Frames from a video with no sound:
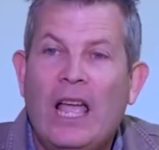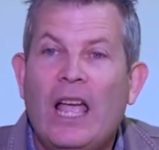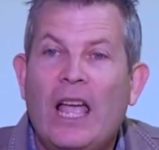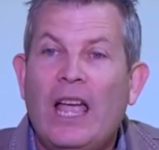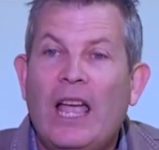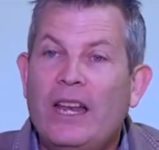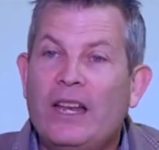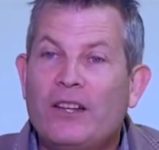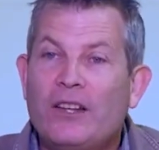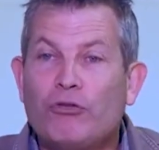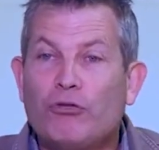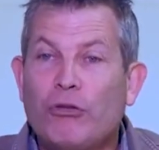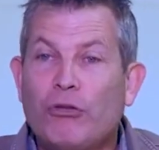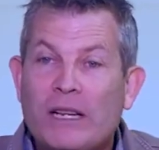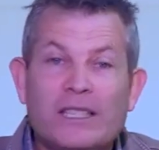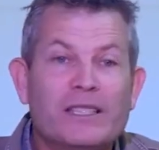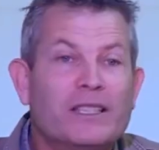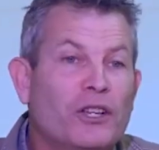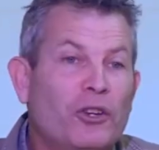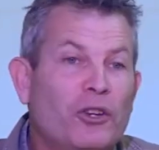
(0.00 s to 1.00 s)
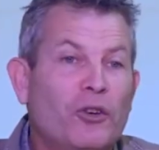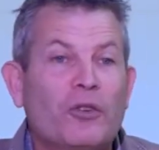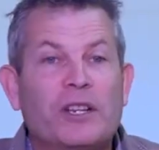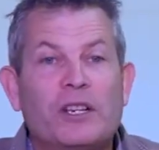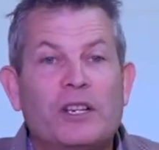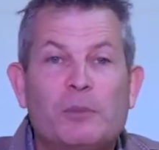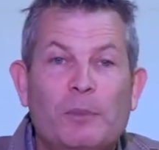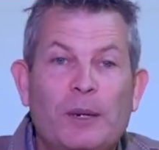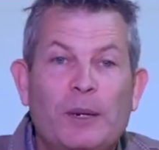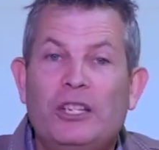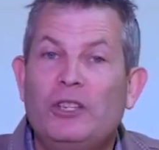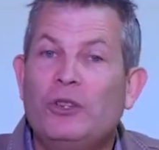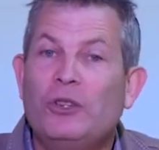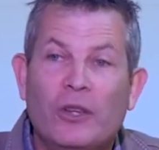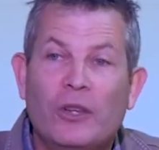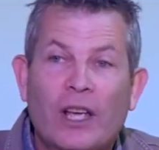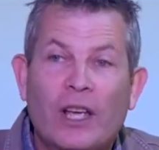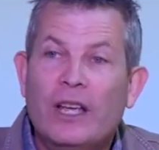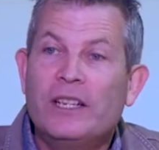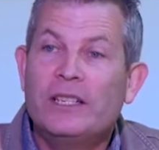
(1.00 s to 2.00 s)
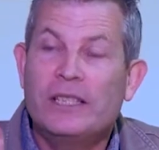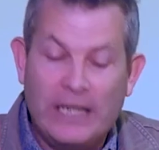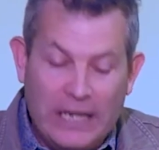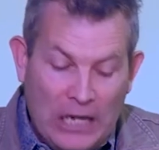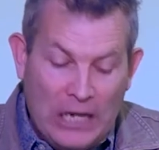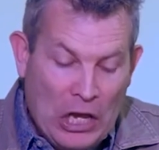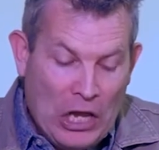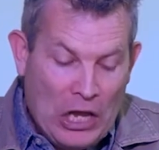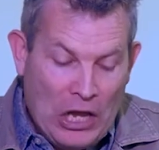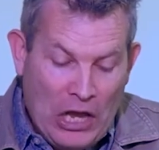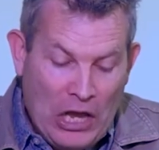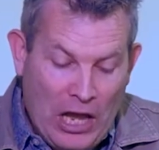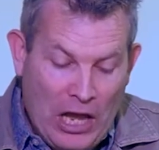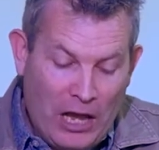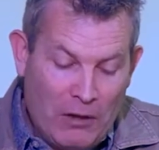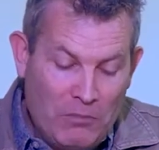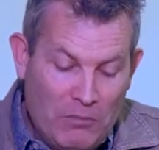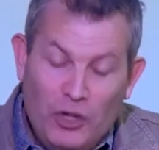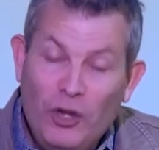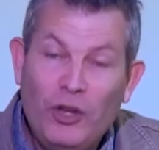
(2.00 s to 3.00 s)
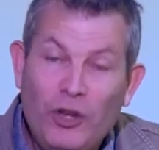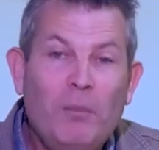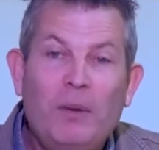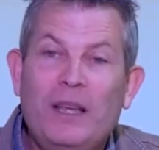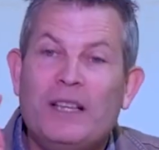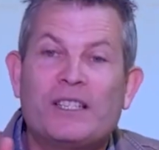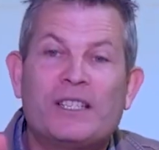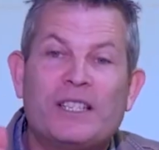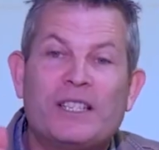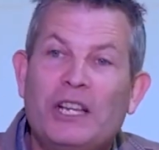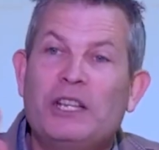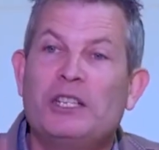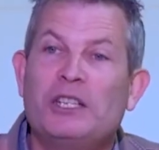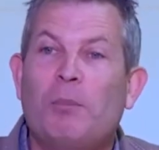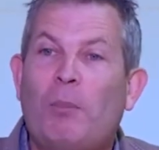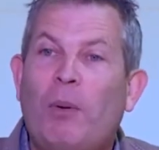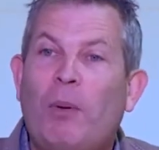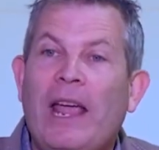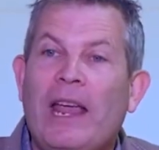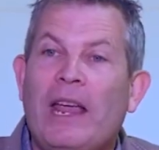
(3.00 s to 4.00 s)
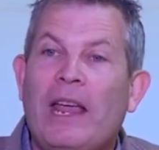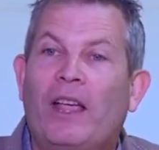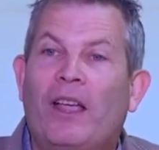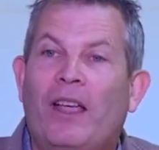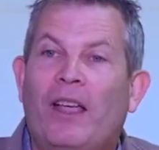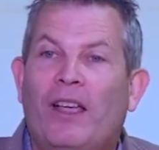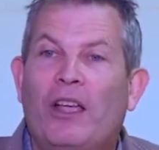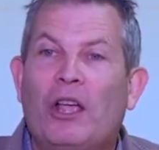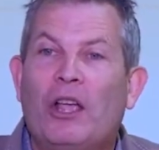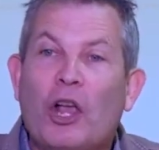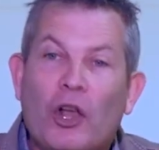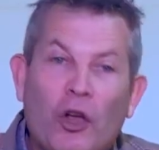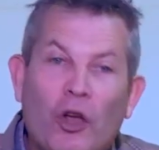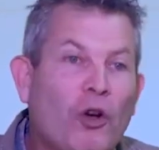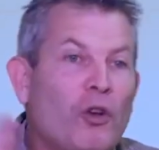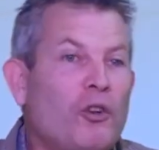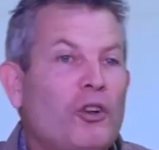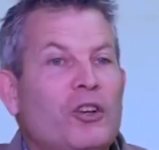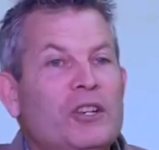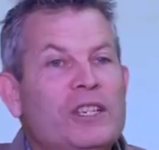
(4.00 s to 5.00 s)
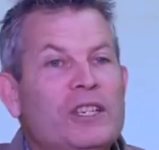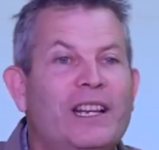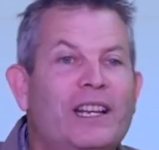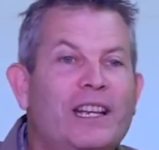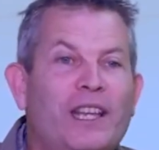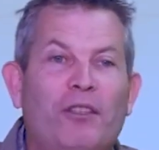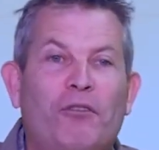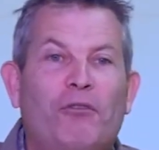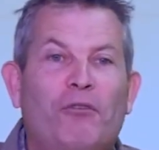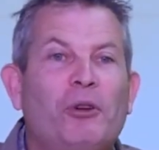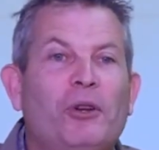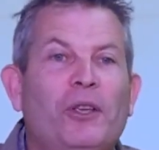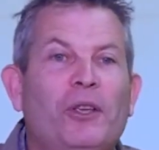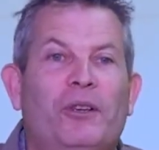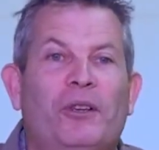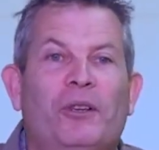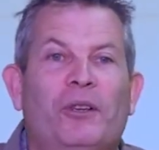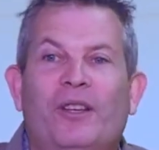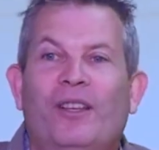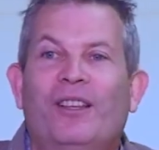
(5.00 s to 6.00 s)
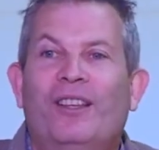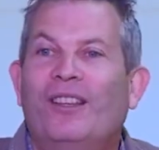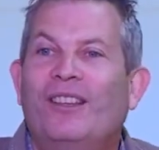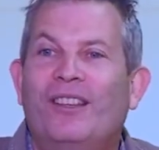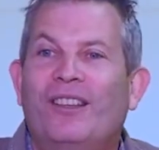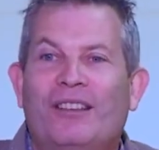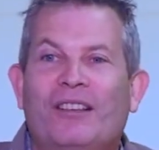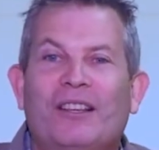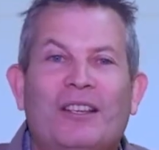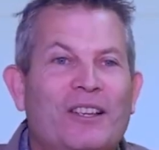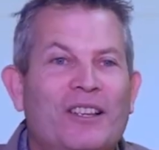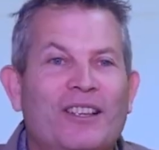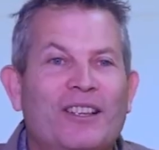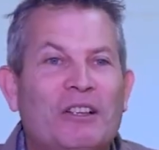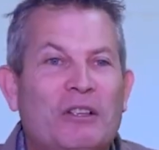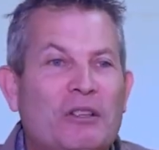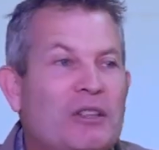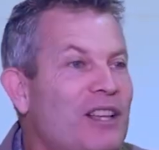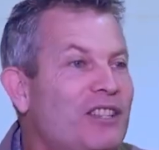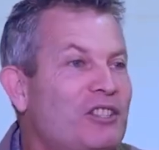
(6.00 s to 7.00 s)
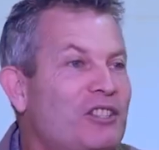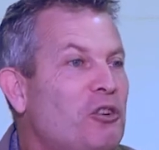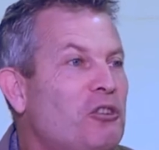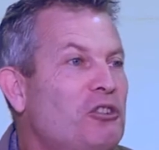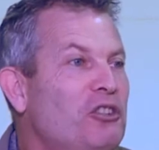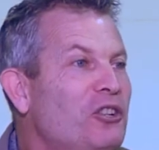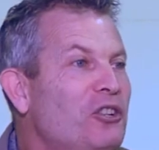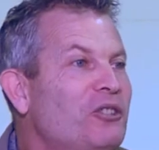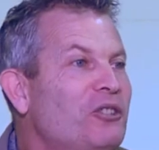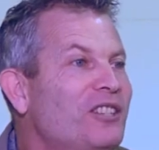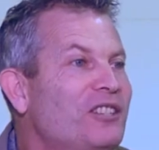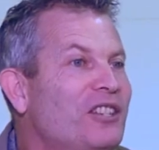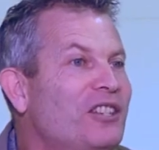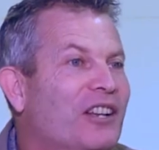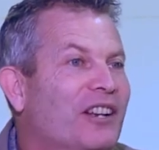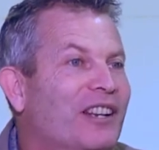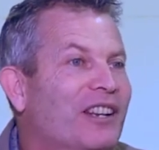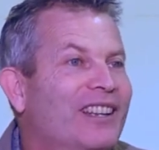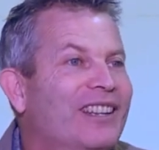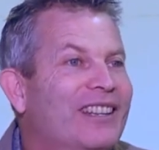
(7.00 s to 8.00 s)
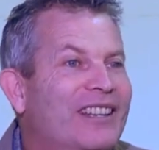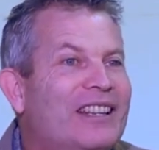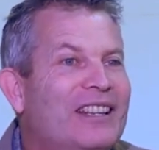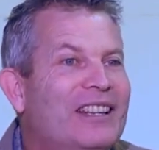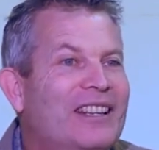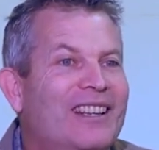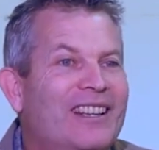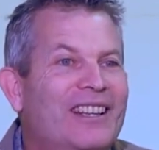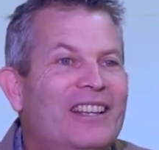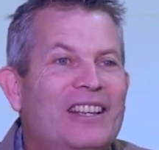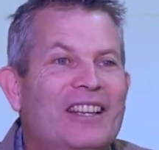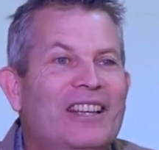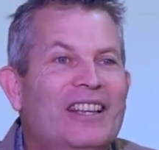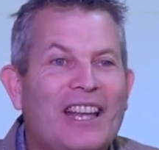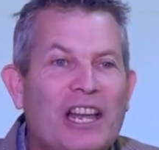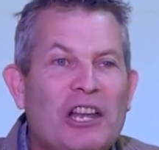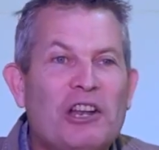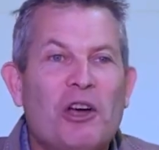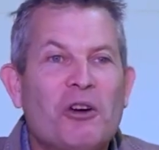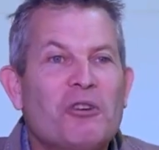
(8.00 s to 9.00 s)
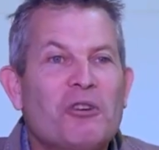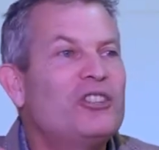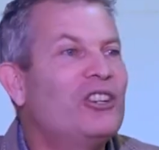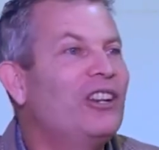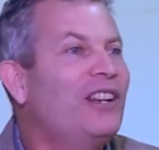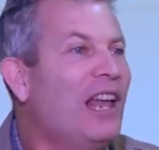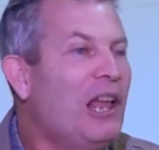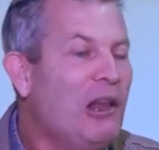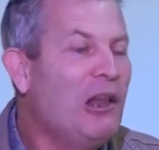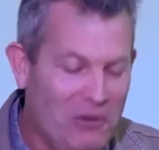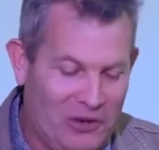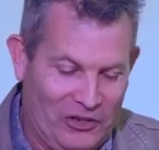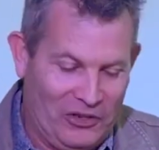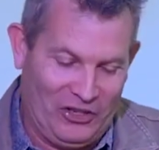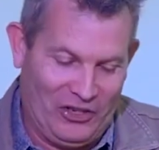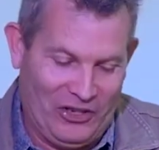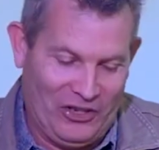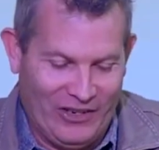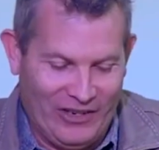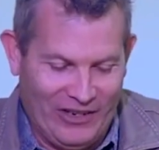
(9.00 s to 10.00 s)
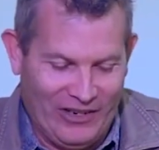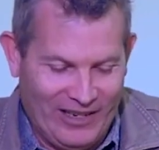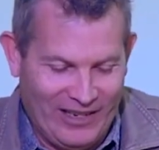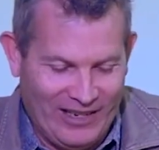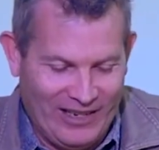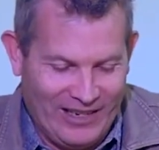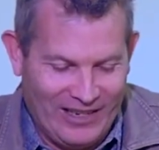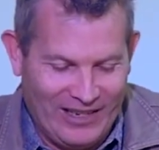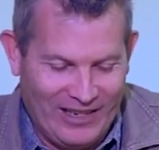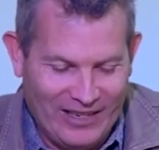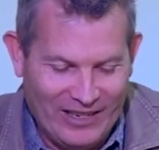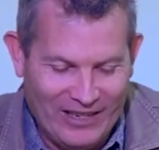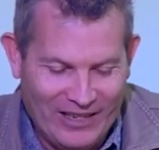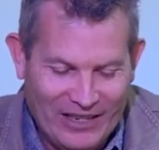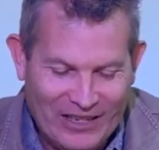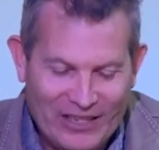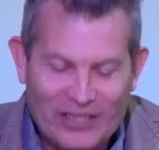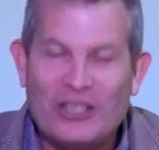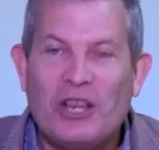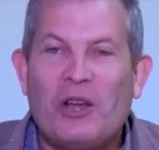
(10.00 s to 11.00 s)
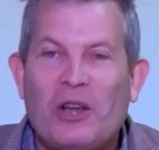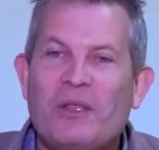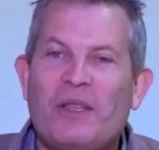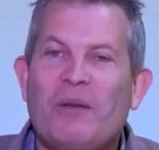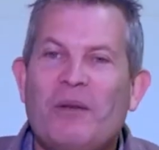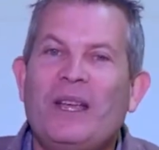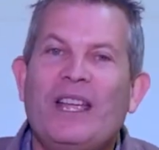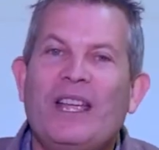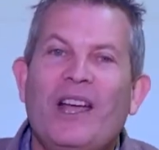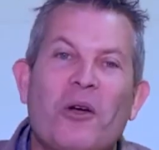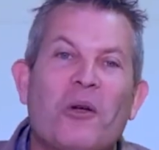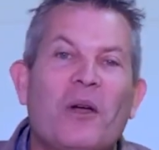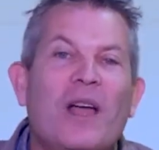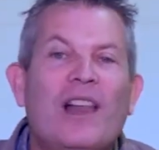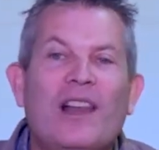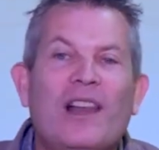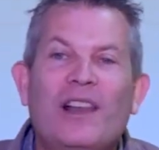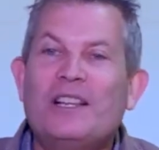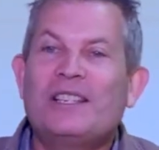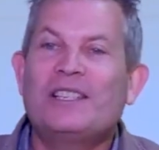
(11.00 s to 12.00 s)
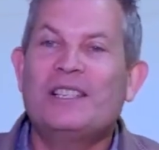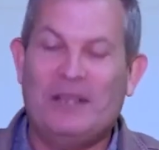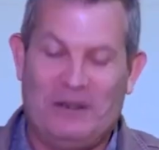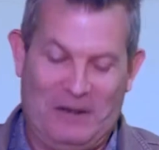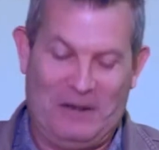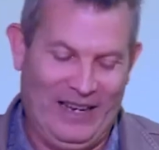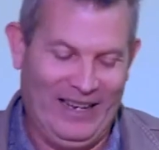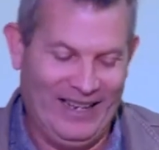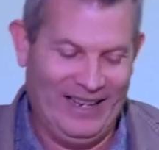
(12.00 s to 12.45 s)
And trust that God can speak to you. See, you can be as thick as a plank. God knows how to get through to you. That's good news, isn't it? He knows your language. So there we go. Listen.